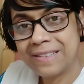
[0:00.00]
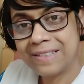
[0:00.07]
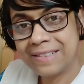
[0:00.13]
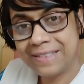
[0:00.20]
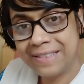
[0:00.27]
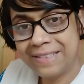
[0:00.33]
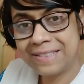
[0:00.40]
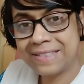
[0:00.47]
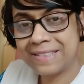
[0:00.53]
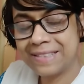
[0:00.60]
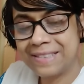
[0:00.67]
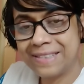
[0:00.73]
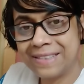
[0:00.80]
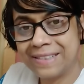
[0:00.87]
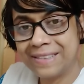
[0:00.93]

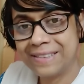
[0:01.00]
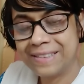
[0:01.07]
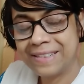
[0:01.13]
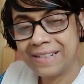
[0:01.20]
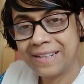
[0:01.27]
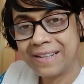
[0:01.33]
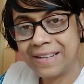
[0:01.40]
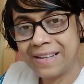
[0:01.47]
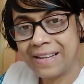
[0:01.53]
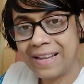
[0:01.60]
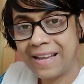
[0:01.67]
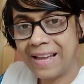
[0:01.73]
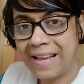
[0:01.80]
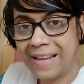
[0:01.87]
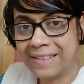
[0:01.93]
reached there
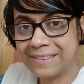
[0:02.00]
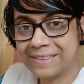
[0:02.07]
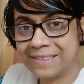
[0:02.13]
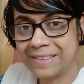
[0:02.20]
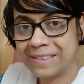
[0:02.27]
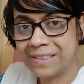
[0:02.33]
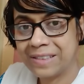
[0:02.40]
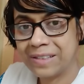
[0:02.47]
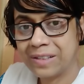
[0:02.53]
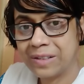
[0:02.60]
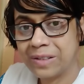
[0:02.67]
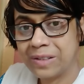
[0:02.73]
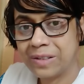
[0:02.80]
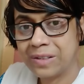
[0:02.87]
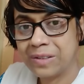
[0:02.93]
at
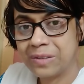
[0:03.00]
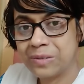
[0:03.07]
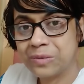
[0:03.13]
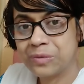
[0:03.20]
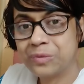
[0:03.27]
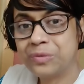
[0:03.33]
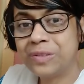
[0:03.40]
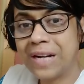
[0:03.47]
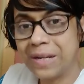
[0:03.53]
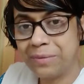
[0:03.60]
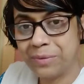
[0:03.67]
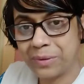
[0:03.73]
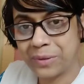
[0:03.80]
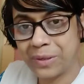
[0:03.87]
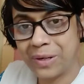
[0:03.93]

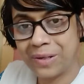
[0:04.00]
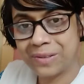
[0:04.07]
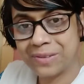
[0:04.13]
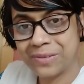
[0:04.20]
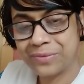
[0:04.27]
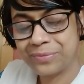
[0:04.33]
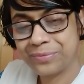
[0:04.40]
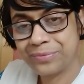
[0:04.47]
5 o'clock.